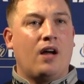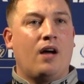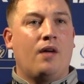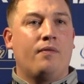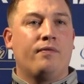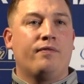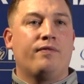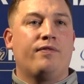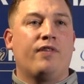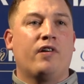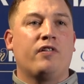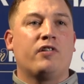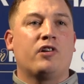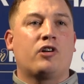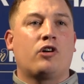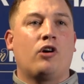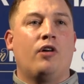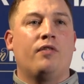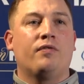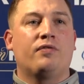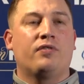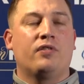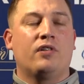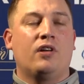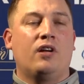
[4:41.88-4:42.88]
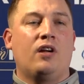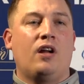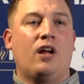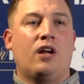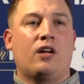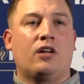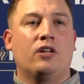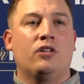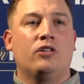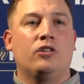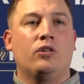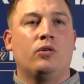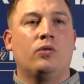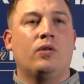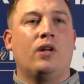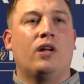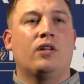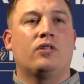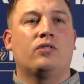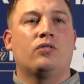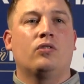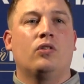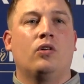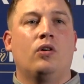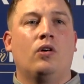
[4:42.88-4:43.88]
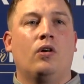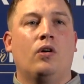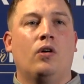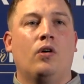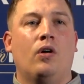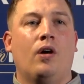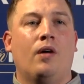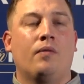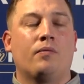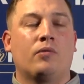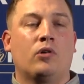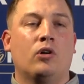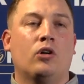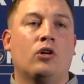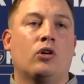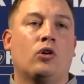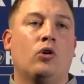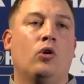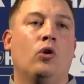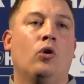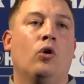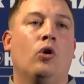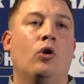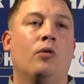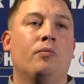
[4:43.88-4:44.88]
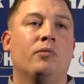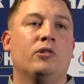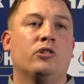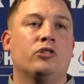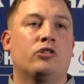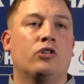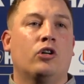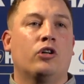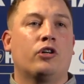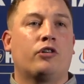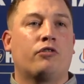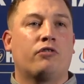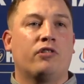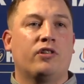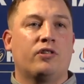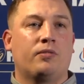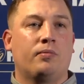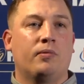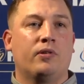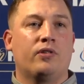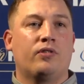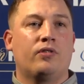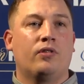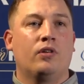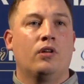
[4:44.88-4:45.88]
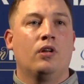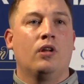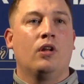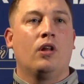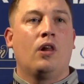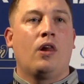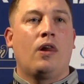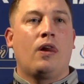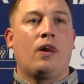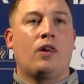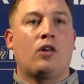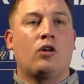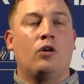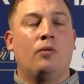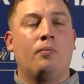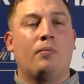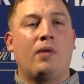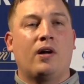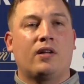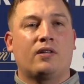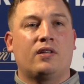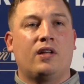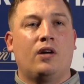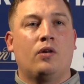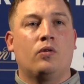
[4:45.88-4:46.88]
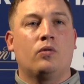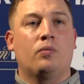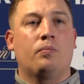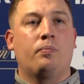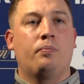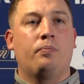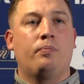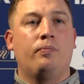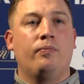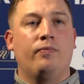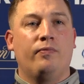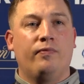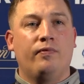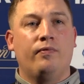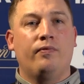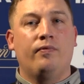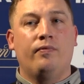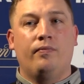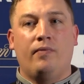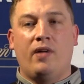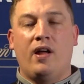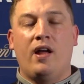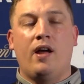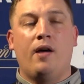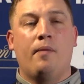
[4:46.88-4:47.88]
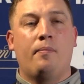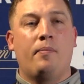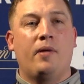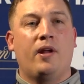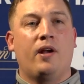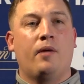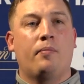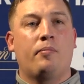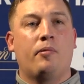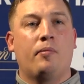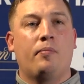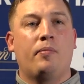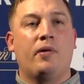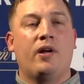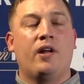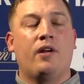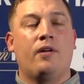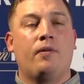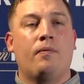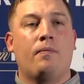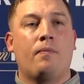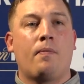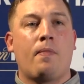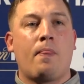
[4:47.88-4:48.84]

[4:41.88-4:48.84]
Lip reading: I'm very confident I can do that. So I'm going to go home, enjoy Christmas, come back down better prepared.